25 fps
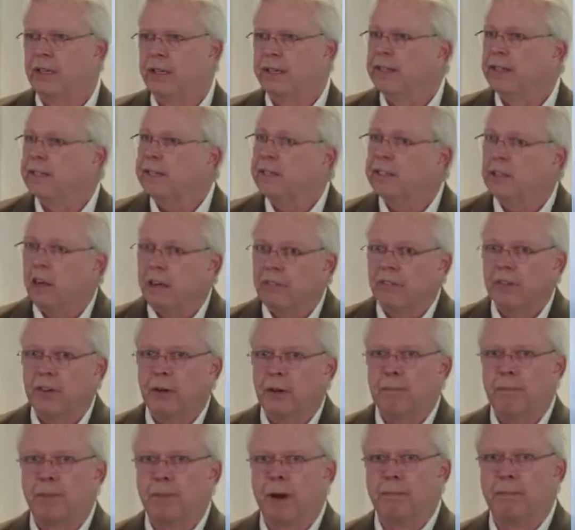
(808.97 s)
This is often
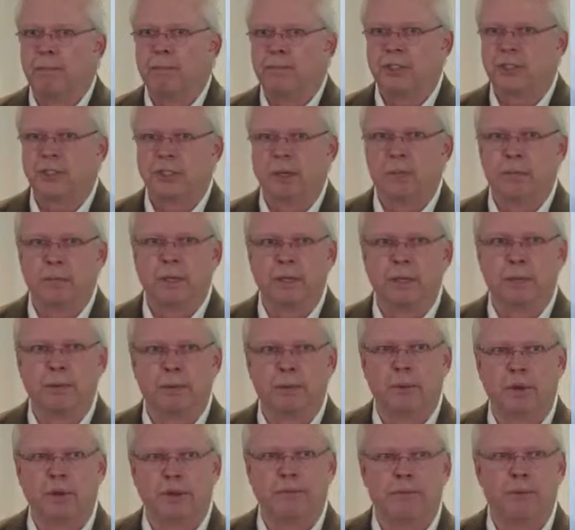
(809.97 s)
a, a, stumbling
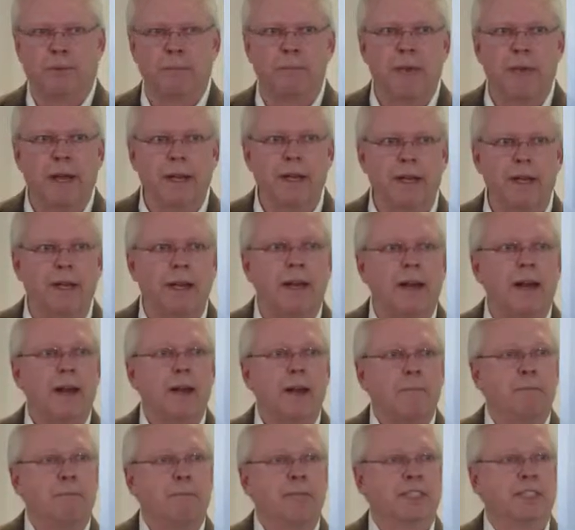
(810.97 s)
point for many
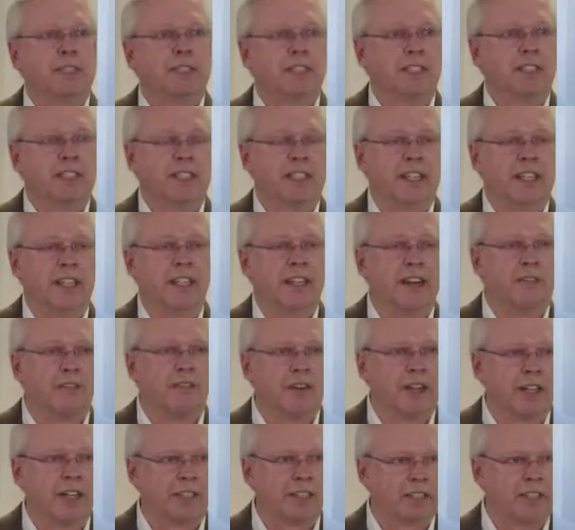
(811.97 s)
businesses that
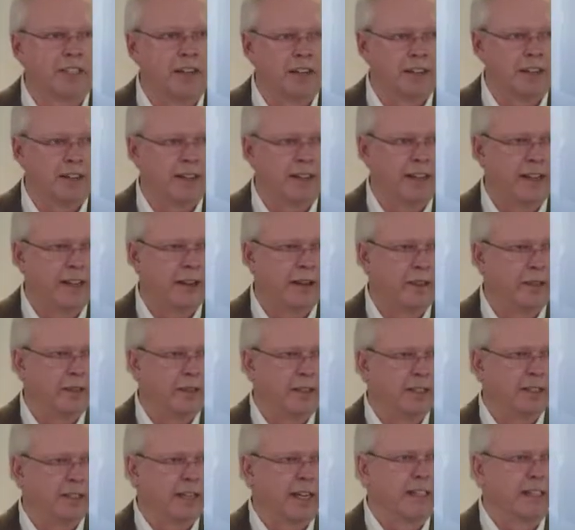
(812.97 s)
never get started, that are
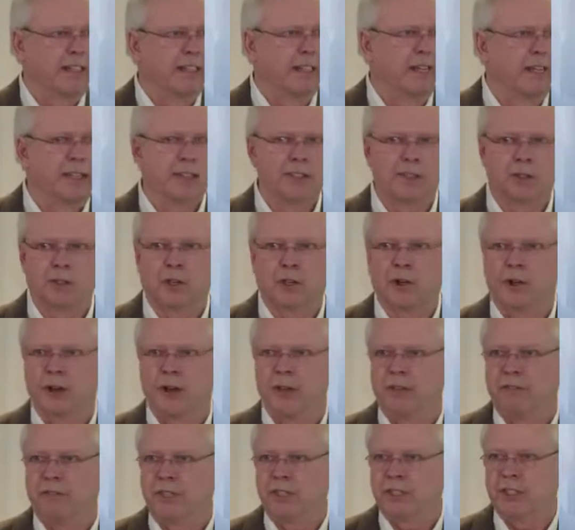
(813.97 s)
these ideas or
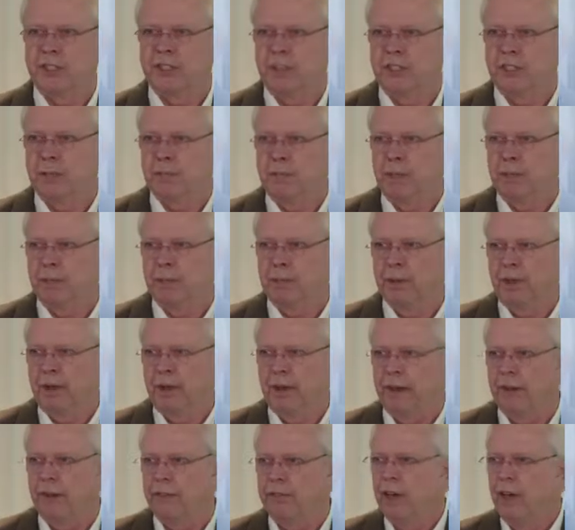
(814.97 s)
grand visions that people
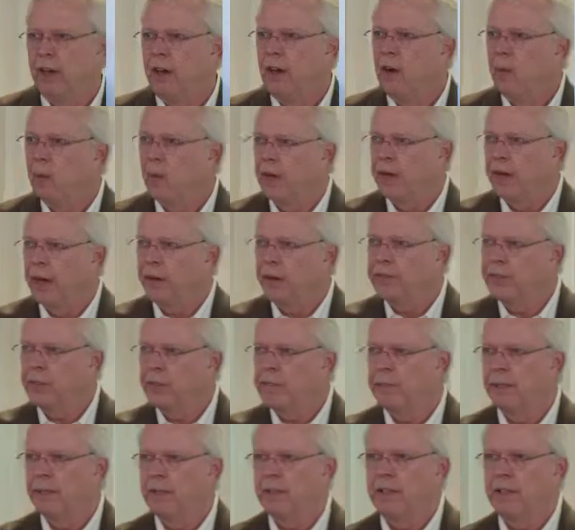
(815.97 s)
have without
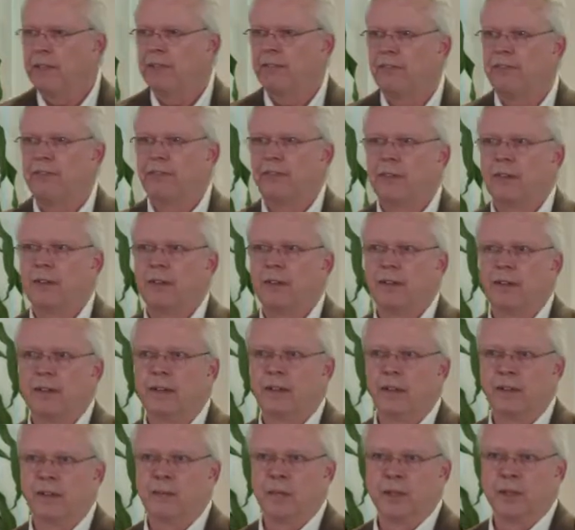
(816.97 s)
the belief
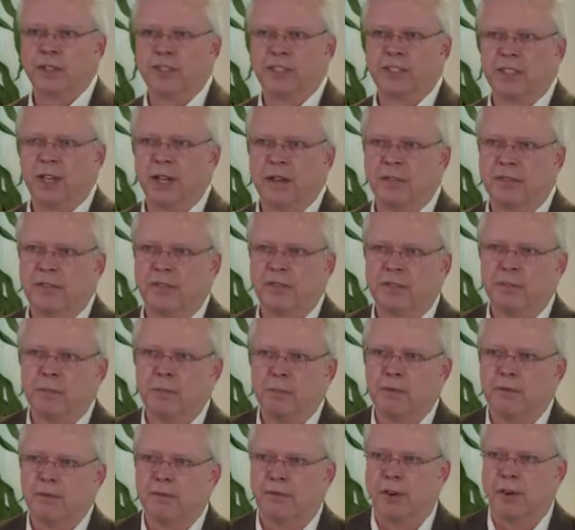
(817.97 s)
in oneself to
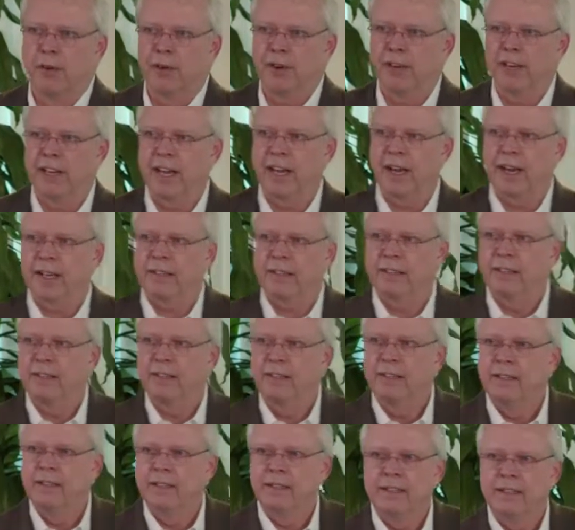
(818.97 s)
move forward and act,
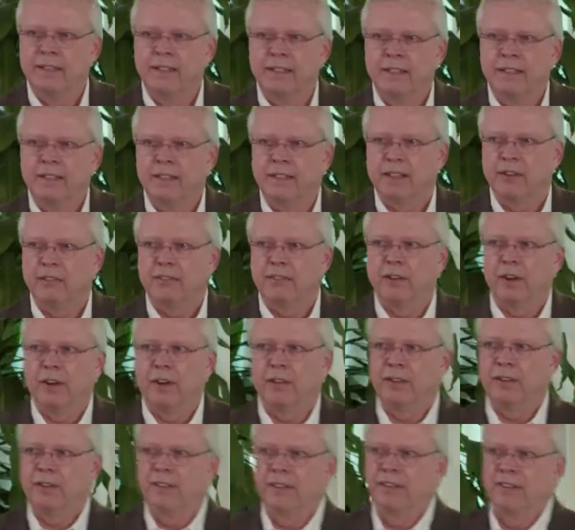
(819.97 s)
they
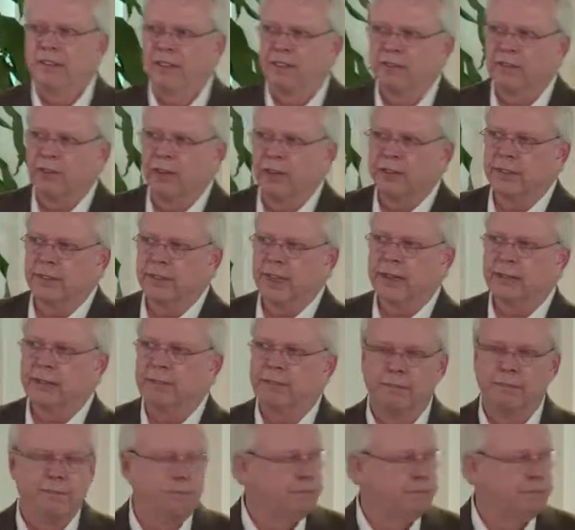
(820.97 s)
fall, they fall dead.